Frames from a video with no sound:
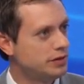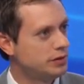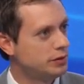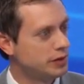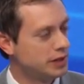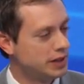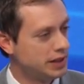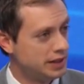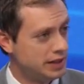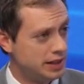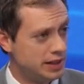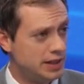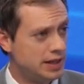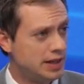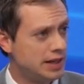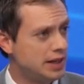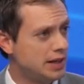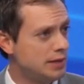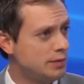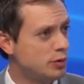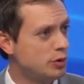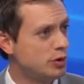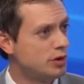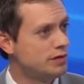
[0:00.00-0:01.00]
So again,
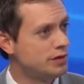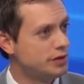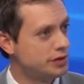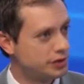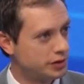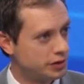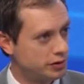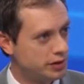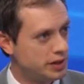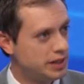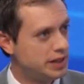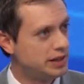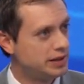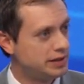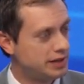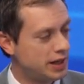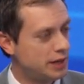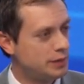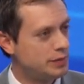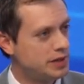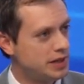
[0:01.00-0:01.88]
EIA more of a screening type